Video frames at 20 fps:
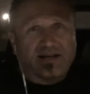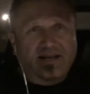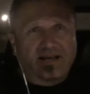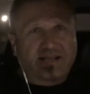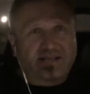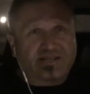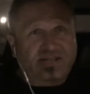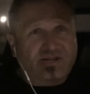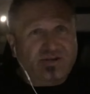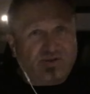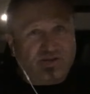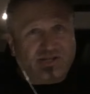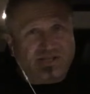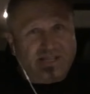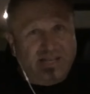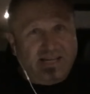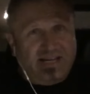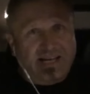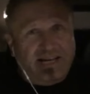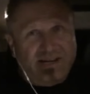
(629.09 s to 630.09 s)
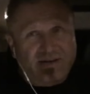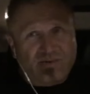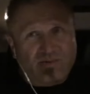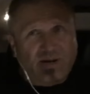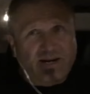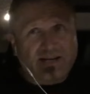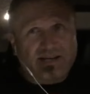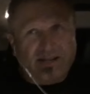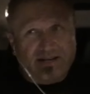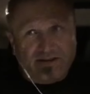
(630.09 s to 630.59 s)
it's interesting. In
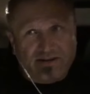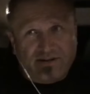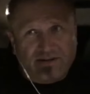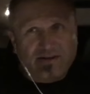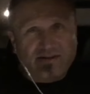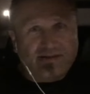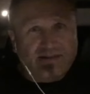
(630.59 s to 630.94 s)
Red Deer,